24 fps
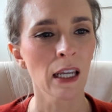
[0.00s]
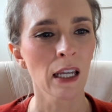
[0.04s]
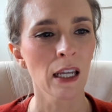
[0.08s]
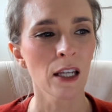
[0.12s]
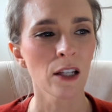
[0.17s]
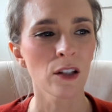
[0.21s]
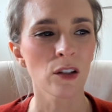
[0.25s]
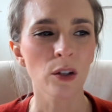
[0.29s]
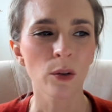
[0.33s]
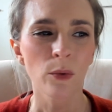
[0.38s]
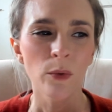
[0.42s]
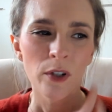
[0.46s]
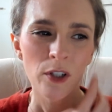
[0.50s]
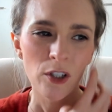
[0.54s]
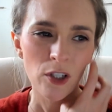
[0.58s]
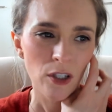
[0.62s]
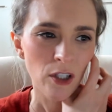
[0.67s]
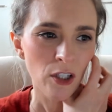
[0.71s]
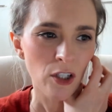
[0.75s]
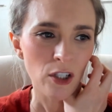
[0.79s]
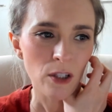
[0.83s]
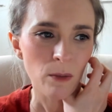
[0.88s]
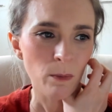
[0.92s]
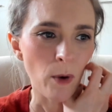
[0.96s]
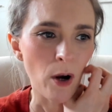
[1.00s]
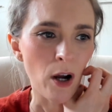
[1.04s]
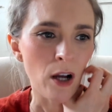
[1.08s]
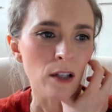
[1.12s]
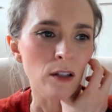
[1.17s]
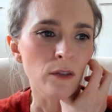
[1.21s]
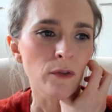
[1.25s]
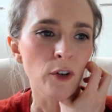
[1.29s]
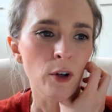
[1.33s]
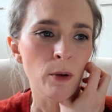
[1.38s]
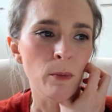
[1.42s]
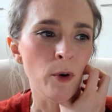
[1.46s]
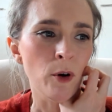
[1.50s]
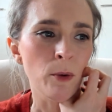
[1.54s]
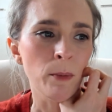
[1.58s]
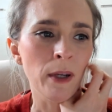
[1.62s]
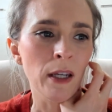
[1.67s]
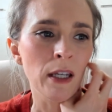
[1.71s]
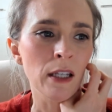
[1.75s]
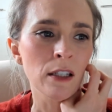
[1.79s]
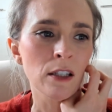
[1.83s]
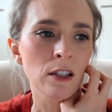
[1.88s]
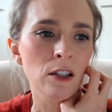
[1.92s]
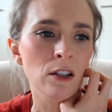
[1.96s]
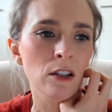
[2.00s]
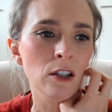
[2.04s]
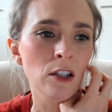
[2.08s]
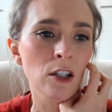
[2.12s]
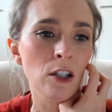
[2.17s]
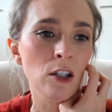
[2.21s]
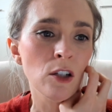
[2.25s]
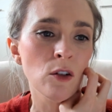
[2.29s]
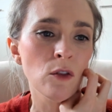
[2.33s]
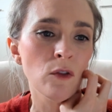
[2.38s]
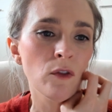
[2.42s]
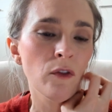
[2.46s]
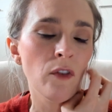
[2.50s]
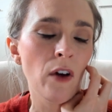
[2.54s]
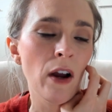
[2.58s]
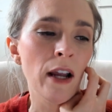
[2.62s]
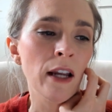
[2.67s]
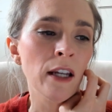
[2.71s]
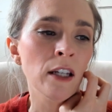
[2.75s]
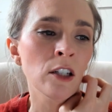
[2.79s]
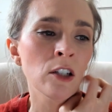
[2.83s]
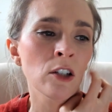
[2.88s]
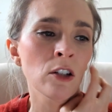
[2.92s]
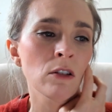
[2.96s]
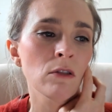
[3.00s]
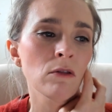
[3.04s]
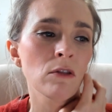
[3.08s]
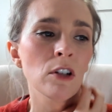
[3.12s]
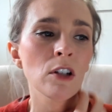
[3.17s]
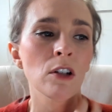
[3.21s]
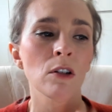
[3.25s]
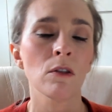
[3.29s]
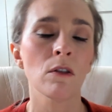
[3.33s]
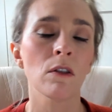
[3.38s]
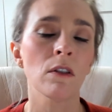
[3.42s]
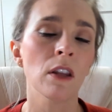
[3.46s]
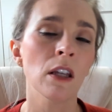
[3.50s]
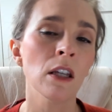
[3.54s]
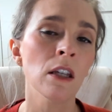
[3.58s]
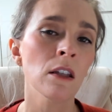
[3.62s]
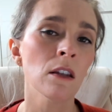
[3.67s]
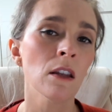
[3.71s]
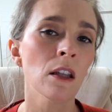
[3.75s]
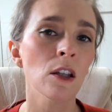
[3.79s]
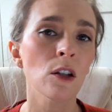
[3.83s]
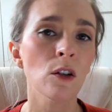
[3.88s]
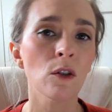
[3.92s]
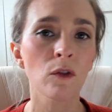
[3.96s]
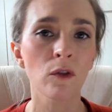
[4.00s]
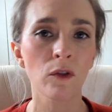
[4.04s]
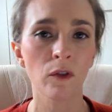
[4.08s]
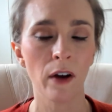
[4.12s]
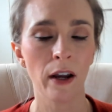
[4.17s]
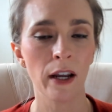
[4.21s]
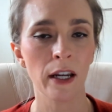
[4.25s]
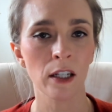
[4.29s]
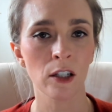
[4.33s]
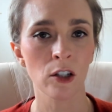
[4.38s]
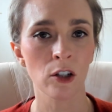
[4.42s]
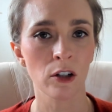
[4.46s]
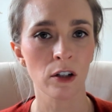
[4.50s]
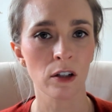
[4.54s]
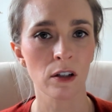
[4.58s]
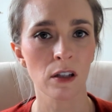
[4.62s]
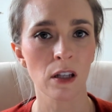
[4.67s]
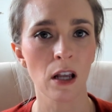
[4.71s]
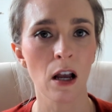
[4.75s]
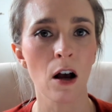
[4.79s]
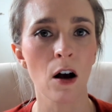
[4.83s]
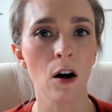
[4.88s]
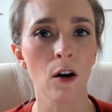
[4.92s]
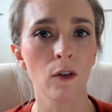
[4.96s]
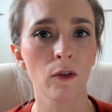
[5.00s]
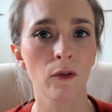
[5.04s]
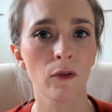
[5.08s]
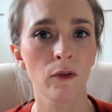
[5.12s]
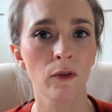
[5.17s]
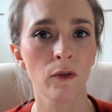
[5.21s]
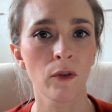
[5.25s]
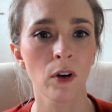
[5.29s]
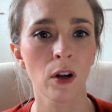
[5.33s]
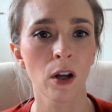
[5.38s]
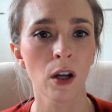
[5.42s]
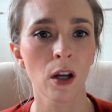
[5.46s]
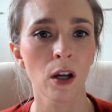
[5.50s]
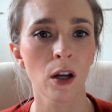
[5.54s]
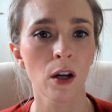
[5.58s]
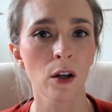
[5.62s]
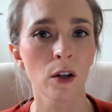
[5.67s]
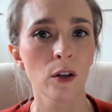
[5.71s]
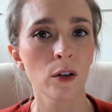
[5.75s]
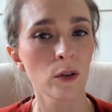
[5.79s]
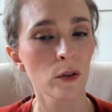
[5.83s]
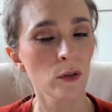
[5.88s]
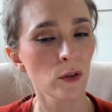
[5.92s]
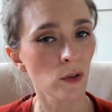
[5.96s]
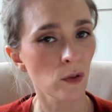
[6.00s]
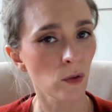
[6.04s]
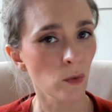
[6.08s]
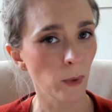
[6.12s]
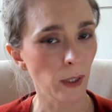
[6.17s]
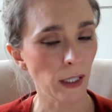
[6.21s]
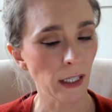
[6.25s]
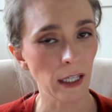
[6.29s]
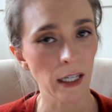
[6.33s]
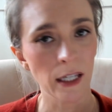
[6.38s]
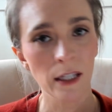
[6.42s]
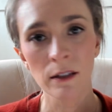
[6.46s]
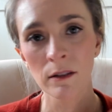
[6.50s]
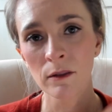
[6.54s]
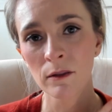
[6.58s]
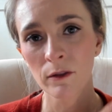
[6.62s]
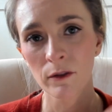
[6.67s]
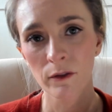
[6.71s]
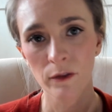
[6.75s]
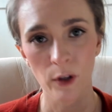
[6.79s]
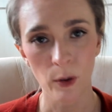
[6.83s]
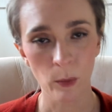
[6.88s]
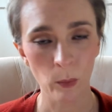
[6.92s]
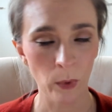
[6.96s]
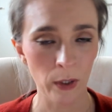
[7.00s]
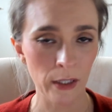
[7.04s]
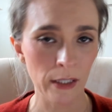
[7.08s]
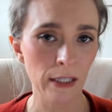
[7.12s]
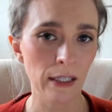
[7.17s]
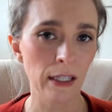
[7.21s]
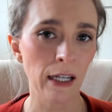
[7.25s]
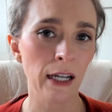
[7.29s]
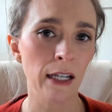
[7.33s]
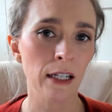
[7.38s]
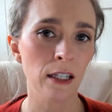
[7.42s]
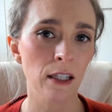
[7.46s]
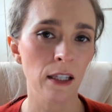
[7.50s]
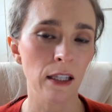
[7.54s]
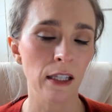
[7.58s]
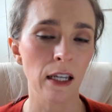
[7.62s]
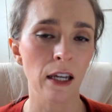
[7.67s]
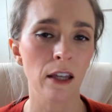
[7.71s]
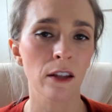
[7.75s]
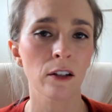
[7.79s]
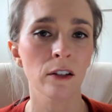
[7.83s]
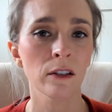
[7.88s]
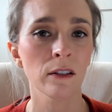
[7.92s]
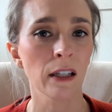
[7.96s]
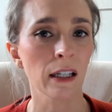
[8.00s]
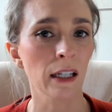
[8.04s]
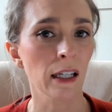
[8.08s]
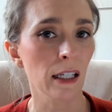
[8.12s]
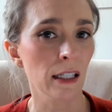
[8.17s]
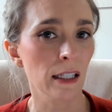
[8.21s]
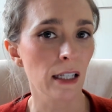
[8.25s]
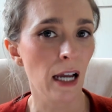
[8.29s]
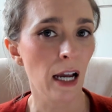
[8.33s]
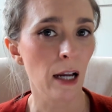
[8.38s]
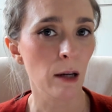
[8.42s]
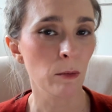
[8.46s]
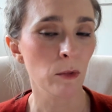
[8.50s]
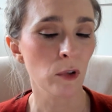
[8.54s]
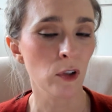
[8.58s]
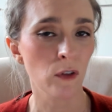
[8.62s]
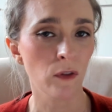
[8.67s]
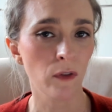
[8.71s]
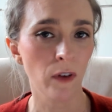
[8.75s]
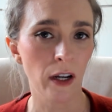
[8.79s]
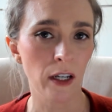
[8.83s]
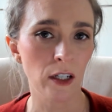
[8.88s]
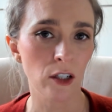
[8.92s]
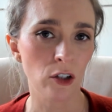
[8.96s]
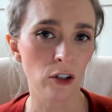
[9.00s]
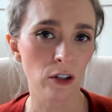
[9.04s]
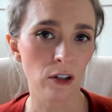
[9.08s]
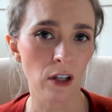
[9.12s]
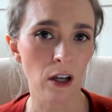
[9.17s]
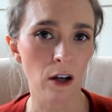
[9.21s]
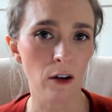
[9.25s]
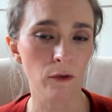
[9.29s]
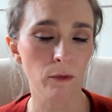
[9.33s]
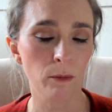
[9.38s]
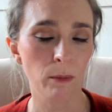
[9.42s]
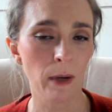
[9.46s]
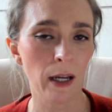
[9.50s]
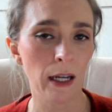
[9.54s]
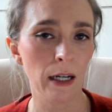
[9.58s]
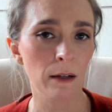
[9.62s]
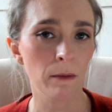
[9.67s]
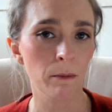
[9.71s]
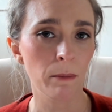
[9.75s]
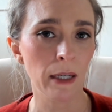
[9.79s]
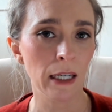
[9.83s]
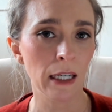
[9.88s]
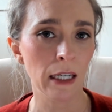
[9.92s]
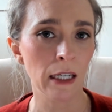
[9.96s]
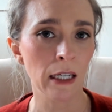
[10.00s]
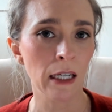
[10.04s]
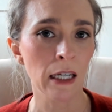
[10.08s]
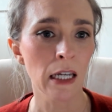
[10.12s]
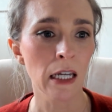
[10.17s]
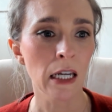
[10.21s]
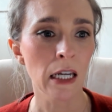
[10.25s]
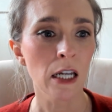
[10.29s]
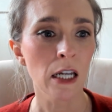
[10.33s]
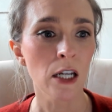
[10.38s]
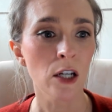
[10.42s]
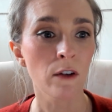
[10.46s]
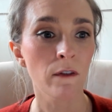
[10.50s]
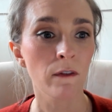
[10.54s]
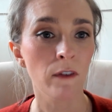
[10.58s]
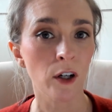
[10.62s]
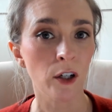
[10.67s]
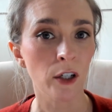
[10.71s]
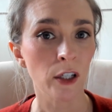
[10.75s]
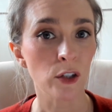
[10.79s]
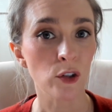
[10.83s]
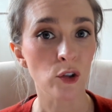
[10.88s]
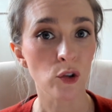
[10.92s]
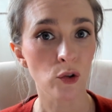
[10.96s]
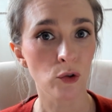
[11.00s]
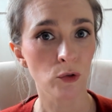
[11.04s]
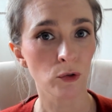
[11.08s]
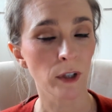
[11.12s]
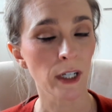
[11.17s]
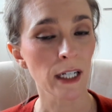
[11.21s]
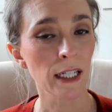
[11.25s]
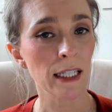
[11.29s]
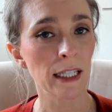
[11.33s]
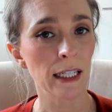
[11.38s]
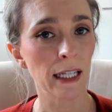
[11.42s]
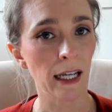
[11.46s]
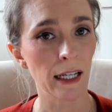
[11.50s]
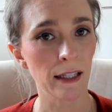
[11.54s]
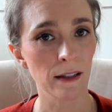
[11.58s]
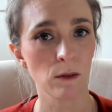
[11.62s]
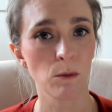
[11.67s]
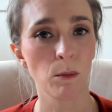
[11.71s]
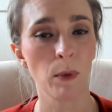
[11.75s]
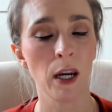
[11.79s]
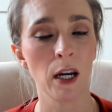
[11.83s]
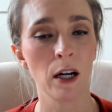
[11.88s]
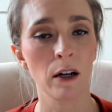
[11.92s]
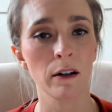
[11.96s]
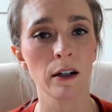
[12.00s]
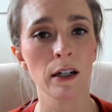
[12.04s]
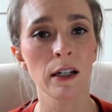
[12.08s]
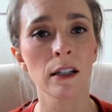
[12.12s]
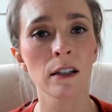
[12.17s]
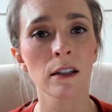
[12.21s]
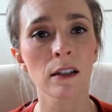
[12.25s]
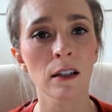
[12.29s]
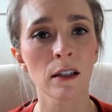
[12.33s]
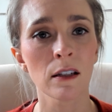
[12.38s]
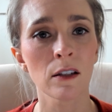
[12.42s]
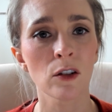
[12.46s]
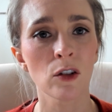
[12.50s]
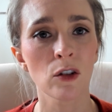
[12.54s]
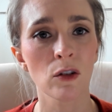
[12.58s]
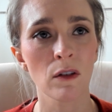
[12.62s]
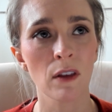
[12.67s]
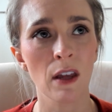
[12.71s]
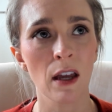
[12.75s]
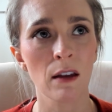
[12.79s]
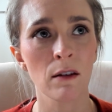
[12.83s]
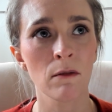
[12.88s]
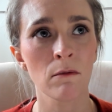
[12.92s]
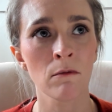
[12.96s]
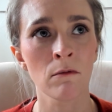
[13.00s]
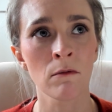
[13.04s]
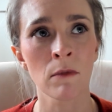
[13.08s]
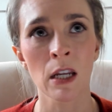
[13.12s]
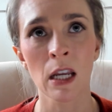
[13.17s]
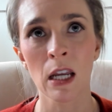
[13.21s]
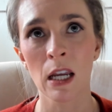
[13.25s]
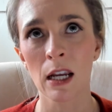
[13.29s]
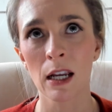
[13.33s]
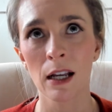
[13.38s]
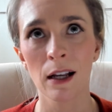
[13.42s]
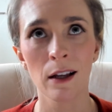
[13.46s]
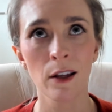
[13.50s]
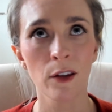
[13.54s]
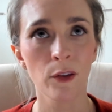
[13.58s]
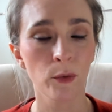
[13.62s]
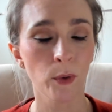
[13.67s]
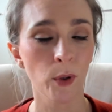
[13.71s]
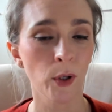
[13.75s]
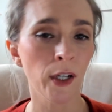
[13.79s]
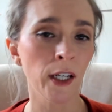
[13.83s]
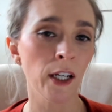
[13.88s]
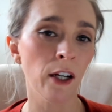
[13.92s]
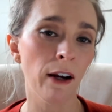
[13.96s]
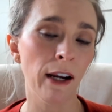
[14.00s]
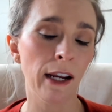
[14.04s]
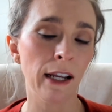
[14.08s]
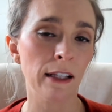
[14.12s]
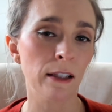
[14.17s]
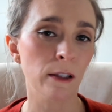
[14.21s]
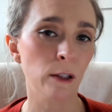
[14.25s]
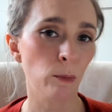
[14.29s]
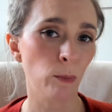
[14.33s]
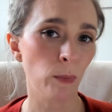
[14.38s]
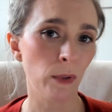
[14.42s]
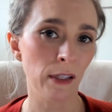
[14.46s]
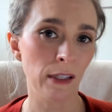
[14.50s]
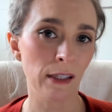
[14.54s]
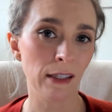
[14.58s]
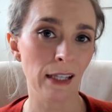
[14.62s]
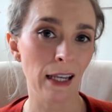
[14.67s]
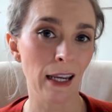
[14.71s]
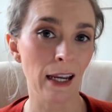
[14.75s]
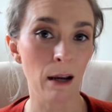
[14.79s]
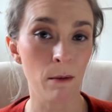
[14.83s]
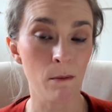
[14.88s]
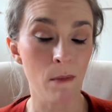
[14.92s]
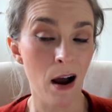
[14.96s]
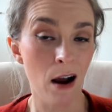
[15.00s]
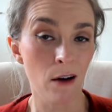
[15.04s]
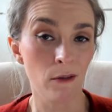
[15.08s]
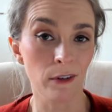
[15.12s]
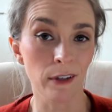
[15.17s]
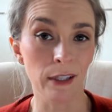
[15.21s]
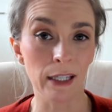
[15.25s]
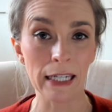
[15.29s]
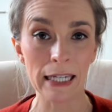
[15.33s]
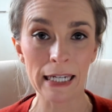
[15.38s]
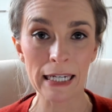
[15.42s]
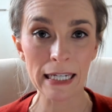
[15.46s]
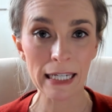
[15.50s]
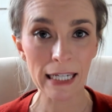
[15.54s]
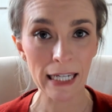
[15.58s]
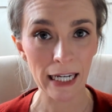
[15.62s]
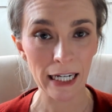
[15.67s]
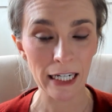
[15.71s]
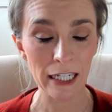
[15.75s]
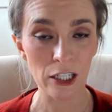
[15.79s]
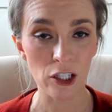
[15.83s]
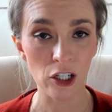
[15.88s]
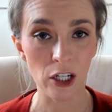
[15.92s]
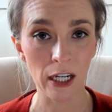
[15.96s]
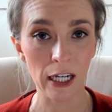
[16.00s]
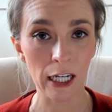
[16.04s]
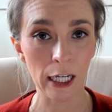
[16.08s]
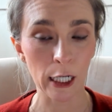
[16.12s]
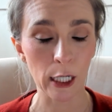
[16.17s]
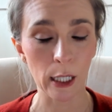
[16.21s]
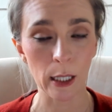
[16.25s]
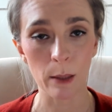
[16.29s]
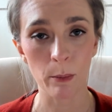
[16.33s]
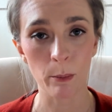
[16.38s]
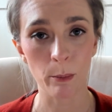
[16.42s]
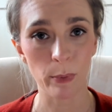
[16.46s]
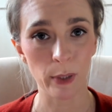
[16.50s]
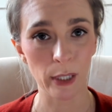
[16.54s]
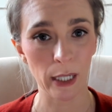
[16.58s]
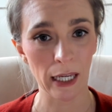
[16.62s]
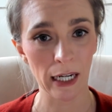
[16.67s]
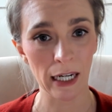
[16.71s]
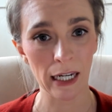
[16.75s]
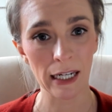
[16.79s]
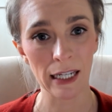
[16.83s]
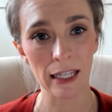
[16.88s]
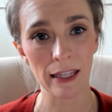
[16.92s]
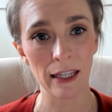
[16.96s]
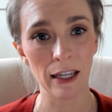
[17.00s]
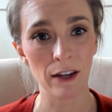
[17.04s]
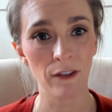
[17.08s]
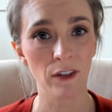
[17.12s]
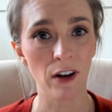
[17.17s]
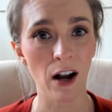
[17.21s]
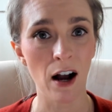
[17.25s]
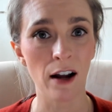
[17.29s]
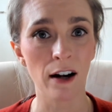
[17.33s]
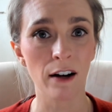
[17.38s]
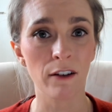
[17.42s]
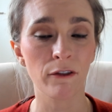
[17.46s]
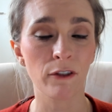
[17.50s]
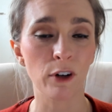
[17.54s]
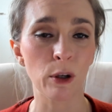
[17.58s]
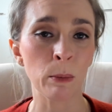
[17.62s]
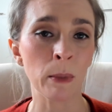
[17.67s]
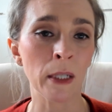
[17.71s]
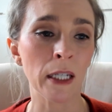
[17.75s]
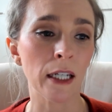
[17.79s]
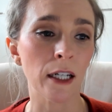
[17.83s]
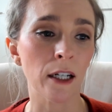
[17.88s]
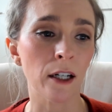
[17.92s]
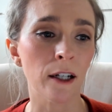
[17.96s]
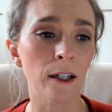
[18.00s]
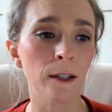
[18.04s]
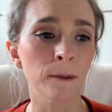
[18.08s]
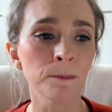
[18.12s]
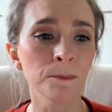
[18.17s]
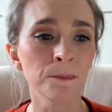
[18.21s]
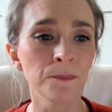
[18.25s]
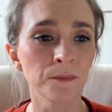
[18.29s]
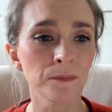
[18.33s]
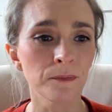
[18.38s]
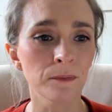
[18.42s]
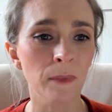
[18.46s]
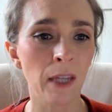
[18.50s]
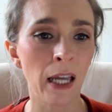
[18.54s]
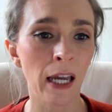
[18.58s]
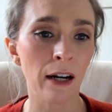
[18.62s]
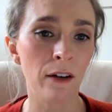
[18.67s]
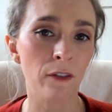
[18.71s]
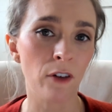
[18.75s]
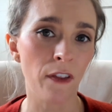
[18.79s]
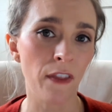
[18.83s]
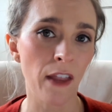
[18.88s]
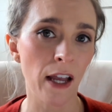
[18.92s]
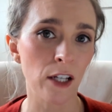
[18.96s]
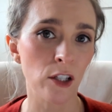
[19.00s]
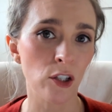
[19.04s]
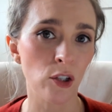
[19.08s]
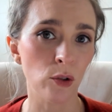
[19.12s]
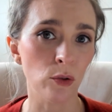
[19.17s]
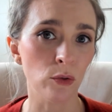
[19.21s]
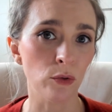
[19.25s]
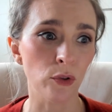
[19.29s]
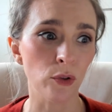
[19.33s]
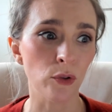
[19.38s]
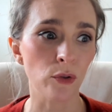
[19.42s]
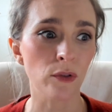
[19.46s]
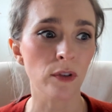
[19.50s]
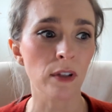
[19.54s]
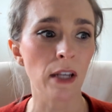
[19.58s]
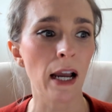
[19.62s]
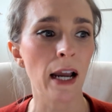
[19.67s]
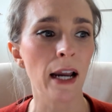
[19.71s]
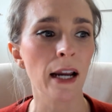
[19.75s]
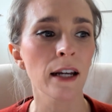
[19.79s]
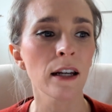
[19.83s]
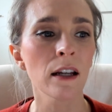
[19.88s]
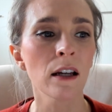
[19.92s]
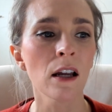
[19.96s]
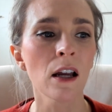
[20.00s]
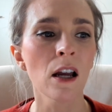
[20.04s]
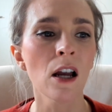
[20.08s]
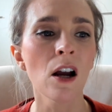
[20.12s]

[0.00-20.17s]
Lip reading: So I want you to just pause for a moment Do you think that you find yourself swinging from one side to the other? Like at times you find yourself kind of being very strict as a parent to then kind of throwing your hands up and saying, I'm not really engaging and planning and they've got it from here, kind of on that too loose side?